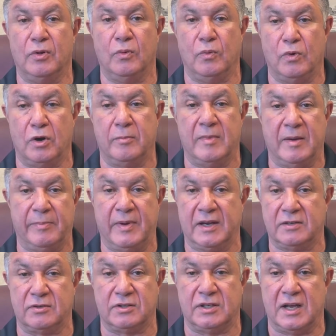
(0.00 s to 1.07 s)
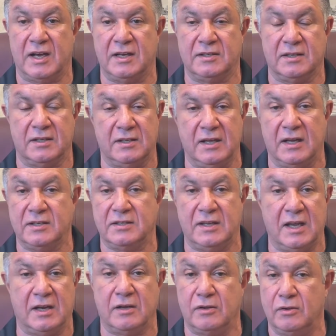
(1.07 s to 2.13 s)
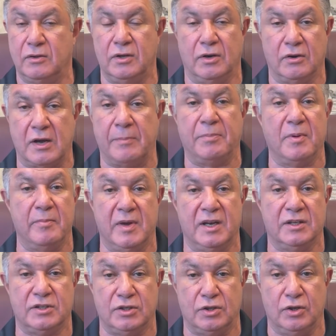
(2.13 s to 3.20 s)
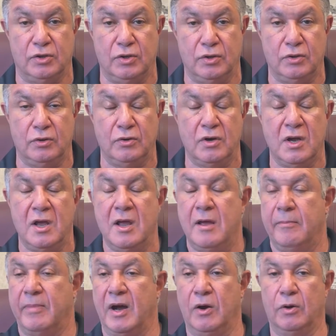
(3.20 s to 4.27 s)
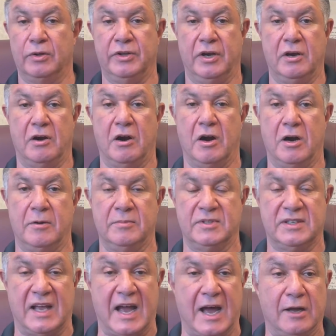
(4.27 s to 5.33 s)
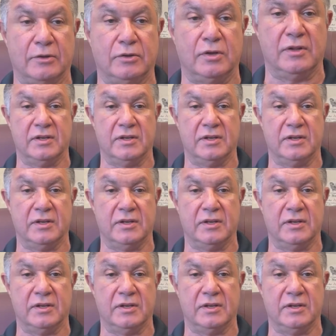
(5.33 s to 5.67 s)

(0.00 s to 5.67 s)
warm-up exercise. It does take, a couple of minutes to do by holding arms out to the